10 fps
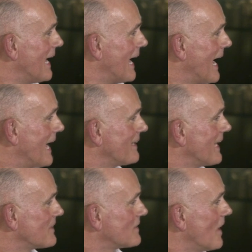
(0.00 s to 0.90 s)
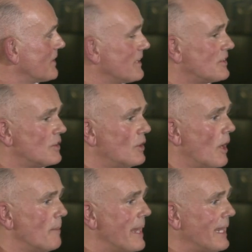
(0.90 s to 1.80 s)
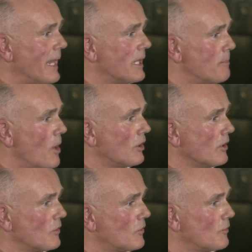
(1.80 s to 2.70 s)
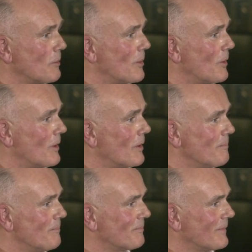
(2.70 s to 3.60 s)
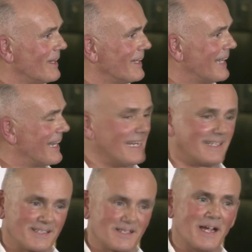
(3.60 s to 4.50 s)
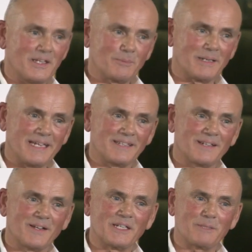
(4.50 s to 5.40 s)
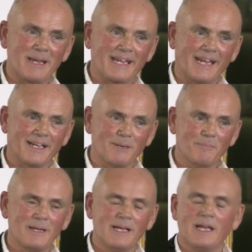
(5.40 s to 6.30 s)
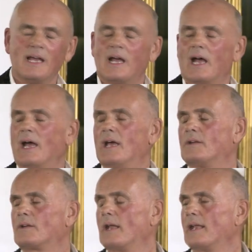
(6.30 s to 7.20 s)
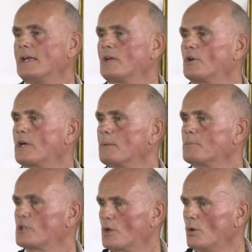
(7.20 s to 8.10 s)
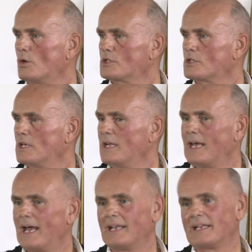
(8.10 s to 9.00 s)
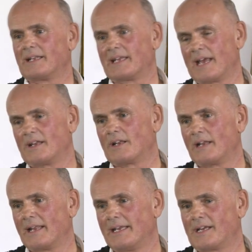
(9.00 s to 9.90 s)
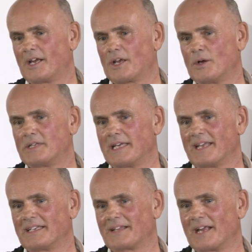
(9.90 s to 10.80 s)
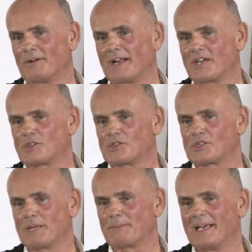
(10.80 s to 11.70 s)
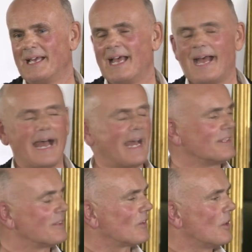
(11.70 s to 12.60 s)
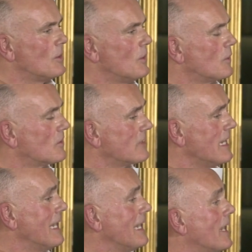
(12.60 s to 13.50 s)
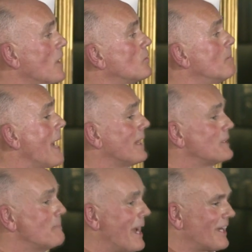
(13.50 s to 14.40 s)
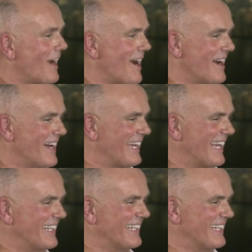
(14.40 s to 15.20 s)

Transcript: And they started uh, making the bottles from um, Lalique Designs, but he started making them. And Lalique took him to court. And in the end, Lalique and Coty ended their relationship. And so you see, he goes back to Baccarat again.